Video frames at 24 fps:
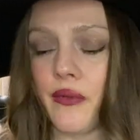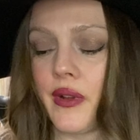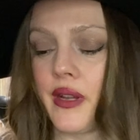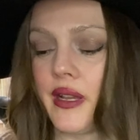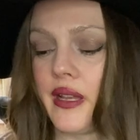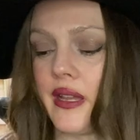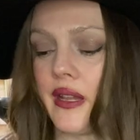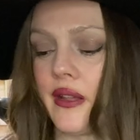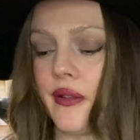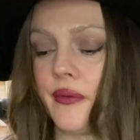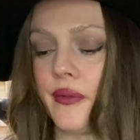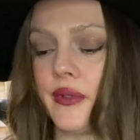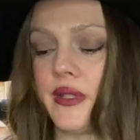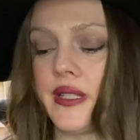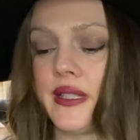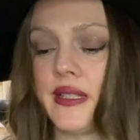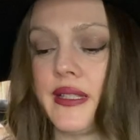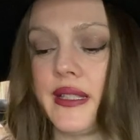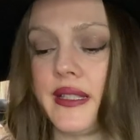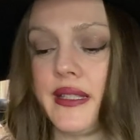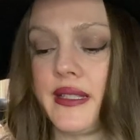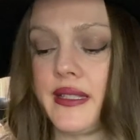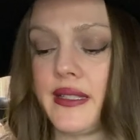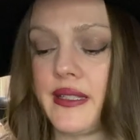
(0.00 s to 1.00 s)
right now.
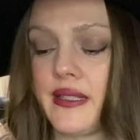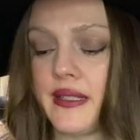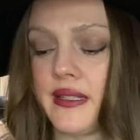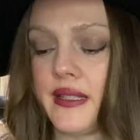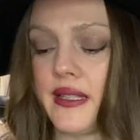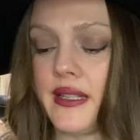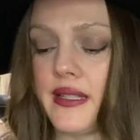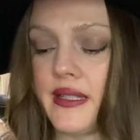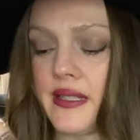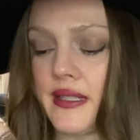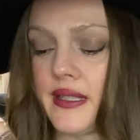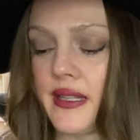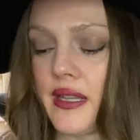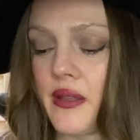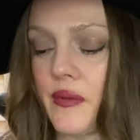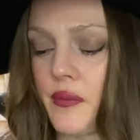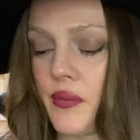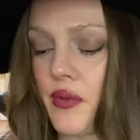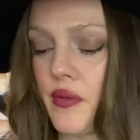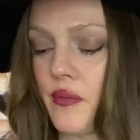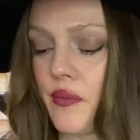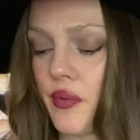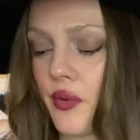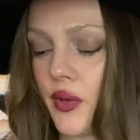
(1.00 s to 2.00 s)
Let's help
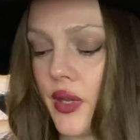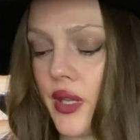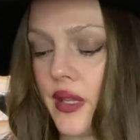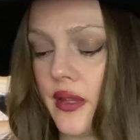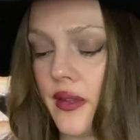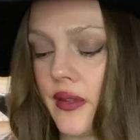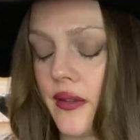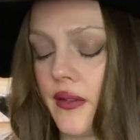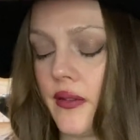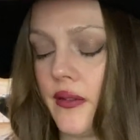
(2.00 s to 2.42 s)
you breathe.